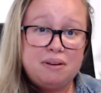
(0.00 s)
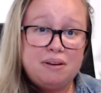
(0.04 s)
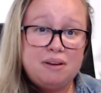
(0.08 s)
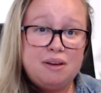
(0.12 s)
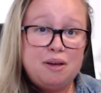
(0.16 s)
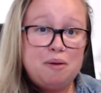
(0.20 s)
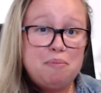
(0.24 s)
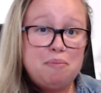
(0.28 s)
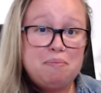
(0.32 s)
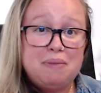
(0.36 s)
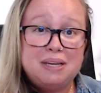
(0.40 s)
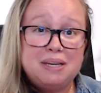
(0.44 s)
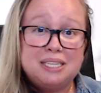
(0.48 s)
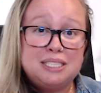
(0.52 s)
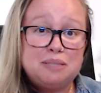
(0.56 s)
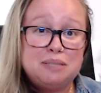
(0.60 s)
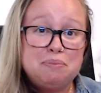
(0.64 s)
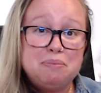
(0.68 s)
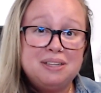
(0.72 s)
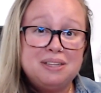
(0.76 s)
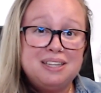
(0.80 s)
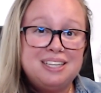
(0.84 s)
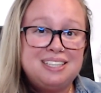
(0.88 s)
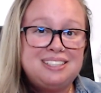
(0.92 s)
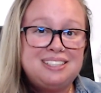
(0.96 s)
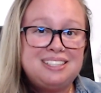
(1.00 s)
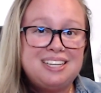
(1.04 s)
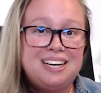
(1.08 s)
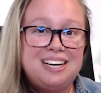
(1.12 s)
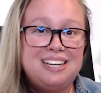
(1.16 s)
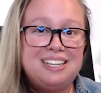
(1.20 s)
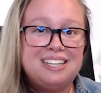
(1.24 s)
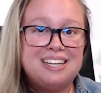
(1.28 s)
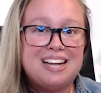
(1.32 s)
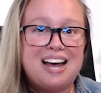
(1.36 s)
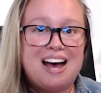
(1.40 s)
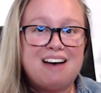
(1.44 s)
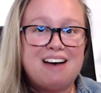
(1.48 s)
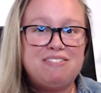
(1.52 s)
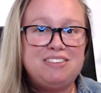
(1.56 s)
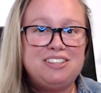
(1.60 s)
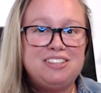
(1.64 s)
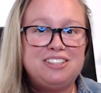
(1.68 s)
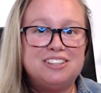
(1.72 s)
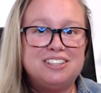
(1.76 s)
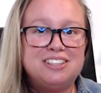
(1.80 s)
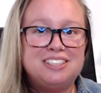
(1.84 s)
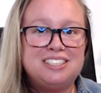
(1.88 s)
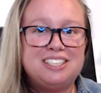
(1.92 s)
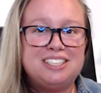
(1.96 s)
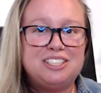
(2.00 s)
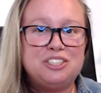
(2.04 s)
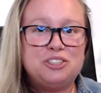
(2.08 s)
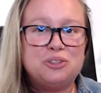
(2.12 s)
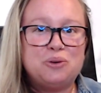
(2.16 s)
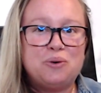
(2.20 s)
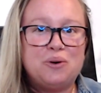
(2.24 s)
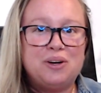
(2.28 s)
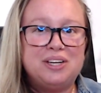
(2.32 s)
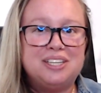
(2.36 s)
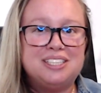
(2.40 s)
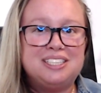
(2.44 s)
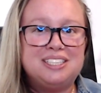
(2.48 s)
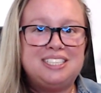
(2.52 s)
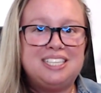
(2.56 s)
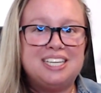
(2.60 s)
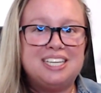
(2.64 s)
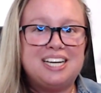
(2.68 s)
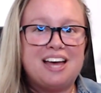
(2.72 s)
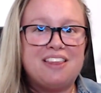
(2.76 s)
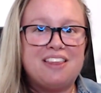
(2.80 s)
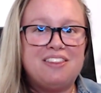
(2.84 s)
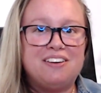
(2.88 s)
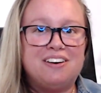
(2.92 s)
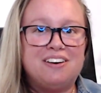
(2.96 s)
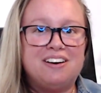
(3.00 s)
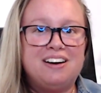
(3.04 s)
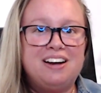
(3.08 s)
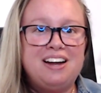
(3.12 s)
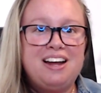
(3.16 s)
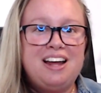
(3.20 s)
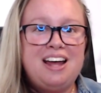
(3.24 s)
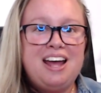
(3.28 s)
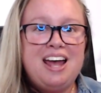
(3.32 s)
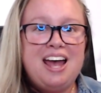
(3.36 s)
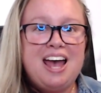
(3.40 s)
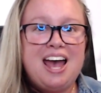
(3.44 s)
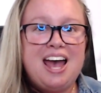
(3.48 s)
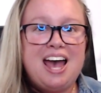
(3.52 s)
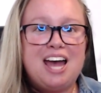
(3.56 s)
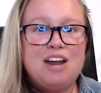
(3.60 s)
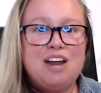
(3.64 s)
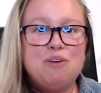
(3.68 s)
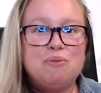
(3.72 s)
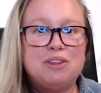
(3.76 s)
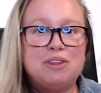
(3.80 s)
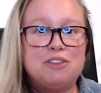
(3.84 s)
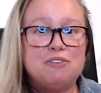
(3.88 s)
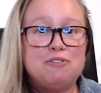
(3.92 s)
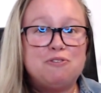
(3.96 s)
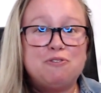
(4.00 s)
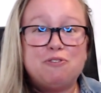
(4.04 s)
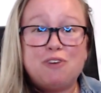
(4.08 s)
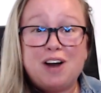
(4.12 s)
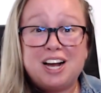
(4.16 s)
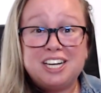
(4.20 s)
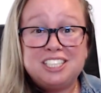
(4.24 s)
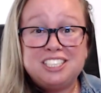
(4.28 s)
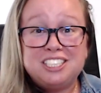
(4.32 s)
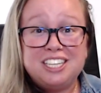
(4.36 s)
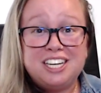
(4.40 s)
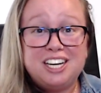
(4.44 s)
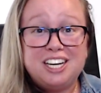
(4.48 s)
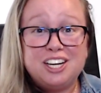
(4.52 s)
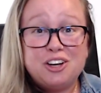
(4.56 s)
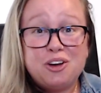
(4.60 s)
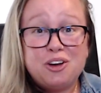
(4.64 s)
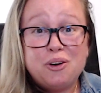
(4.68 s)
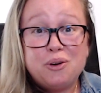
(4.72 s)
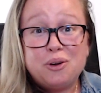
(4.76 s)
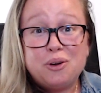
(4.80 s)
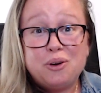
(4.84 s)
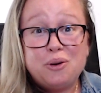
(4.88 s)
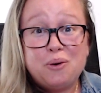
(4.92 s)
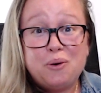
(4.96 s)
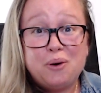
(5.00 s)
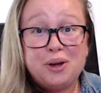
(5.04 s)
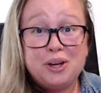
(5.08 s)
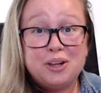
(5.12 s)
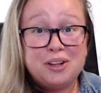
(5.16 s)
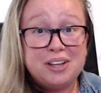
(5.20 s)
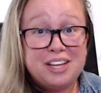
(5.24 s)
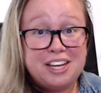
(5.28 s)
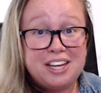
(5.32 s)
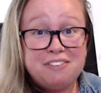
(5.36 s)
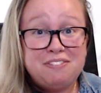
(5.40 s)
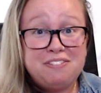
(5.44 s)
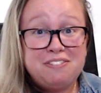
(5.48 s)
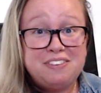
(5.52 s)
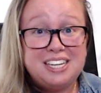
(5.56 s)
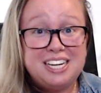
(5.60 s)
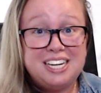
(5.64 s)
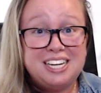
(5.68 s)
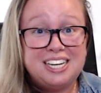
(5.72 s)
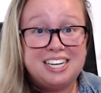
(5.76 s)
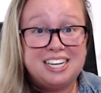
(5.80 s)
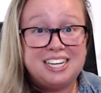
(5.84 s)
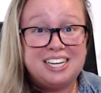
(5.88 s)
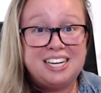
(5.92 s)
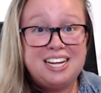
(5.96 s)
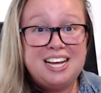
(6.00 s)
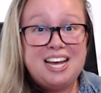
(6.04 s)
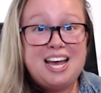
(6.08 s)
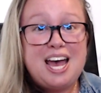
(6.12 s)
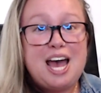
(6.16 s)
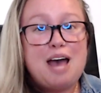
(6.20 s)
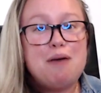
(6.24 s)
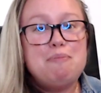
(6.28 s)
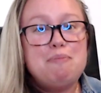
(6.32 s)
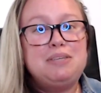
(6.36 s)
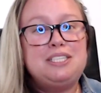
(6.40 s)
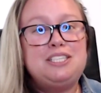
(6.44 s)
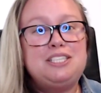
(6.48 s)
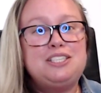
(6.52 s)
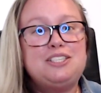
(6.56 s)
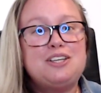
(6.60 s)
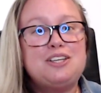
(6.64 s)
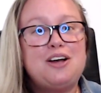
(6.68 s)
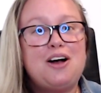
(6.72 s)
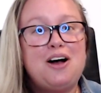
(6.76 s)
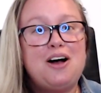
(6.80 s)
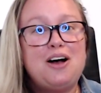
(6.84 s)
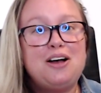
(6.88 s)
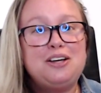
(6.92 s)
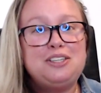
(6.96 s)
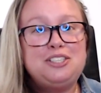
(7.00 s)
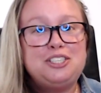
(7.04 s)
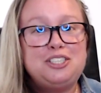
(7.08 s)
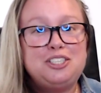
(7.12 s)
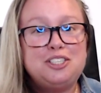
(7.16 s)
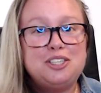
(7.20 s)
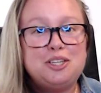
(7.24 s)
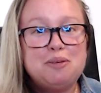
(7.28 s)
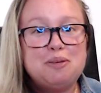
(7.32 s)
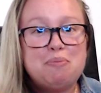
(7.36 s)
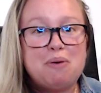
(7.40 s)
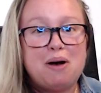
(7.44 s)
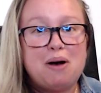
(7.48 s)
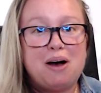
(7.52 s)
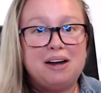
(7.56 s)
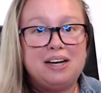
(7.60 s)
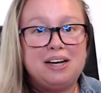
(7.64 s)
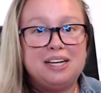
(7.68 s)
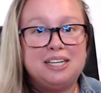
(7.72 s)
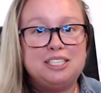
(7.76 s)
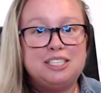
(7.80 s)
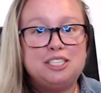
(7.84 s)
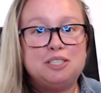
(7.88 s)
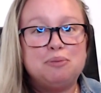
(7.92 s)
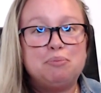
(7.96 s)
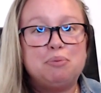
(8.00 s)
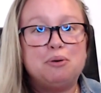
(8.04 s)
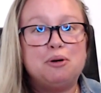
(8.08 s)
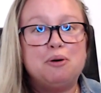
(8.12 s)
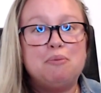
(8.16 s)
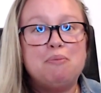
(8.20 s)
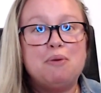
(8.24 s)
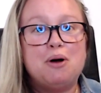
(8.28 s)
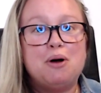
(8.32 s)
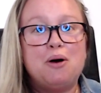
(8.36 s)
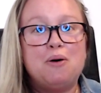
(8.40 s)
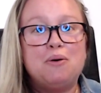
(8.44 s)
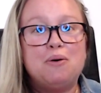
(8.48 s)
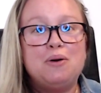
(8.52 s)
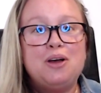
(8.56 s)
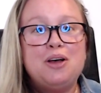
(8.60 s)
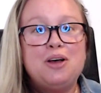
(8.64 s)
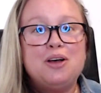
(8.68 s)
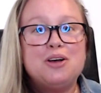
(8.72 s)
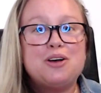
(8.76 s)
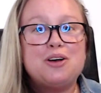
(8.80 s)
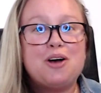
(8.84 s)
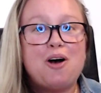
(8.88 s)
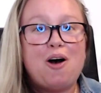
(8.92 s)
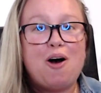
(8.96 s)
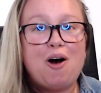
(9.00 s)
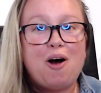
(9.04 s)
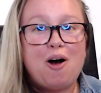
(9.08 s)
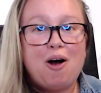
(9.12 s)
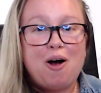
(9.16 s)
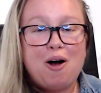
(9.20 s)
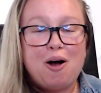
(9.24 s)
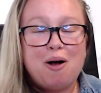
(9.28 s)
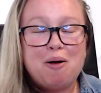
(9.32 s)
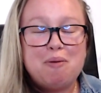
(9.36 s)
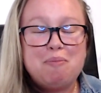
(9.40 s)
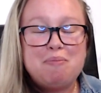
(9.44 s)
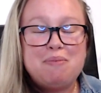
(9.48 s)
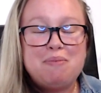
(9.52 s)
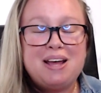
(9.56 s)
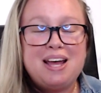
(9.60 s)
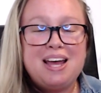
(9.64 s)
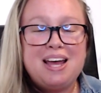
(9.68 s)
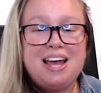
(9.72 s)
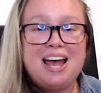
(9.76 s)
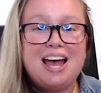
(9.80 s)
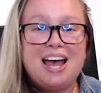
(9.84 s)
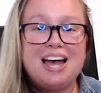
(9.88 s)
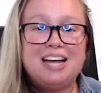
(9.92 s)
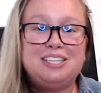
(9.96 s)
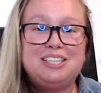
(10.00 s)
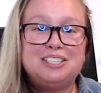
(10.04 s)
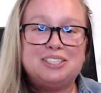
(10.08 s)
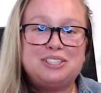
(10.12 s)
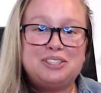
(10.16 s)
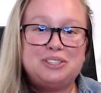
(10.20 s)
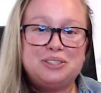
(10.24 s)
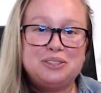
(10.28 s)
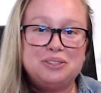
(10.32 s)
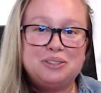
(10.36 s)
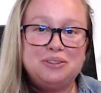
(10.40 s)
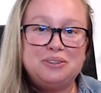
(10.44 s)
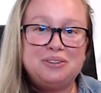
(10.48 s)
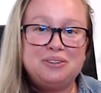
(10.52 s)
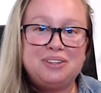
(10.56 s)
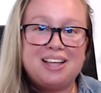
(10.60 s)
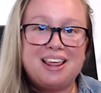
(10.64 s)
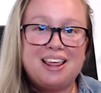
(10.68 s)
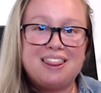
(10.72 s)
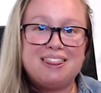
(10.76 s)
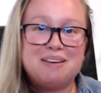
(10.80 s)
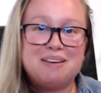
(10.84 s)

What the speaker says: Mix Melissa and lavender essential oils together and with a fractionated coconut oil if needed, and massage to the body to promote calm and to soothe the